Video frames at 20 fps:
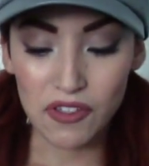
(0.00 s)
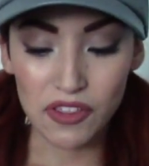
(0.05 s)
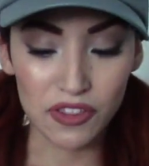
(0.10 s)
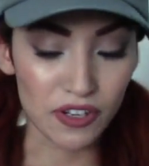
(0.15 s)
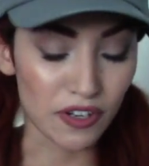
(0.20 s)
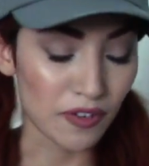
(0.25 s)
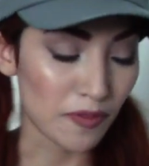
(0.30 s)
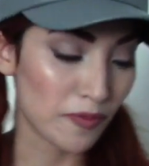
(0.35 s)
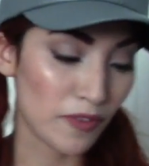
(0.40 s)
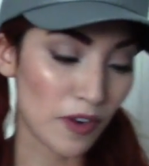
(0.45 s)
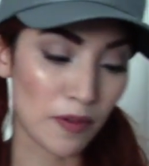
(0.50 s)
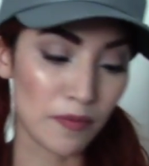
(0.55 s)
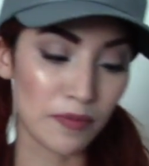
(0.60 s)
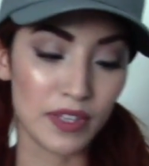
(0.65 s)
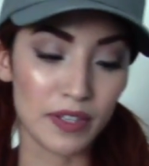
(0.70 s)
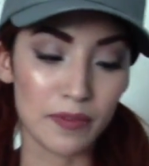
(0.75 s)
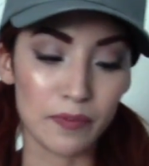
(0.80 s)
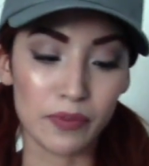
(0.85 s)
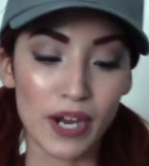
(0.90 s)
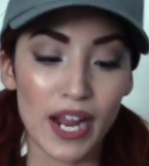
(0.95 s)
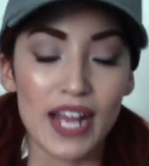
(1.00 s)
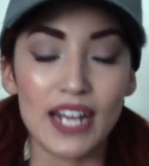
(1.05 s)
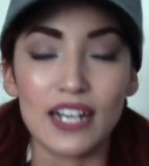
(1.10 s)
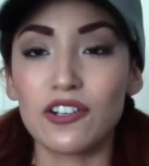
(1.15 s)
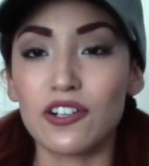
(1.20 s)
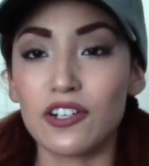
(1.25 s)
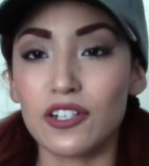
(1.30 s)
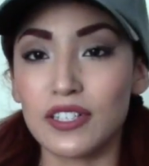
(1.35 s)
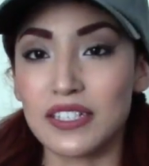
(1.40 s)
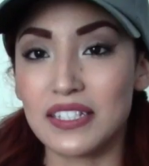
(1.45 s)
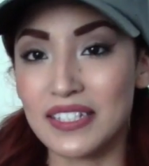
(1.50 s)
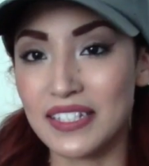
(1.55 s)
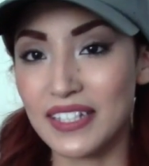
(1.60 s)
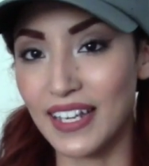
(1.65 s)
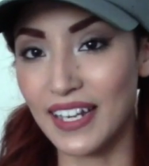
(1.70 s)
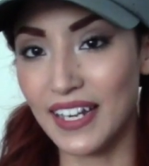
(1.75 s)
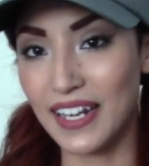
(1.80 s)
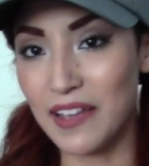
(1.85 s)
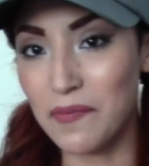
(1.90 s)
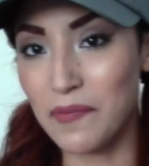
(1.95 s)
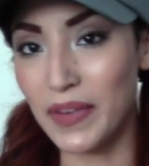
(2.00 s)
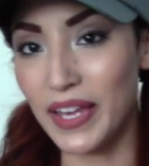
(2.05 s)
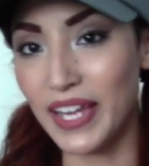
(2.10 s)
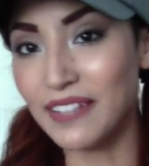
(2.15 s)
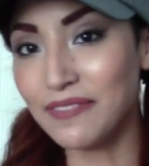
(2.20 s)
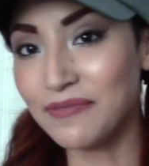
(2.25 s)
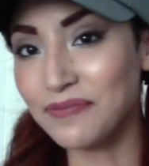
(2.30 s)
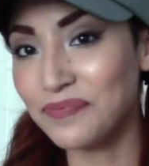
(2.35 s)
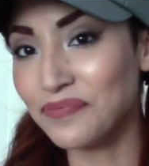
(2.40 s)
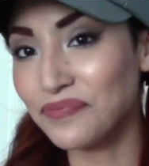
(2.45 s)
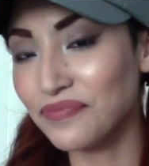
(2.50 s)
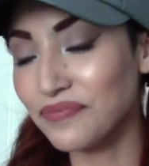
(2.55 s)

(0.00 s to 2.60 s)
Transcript: and they're from the brand called Skinnymint.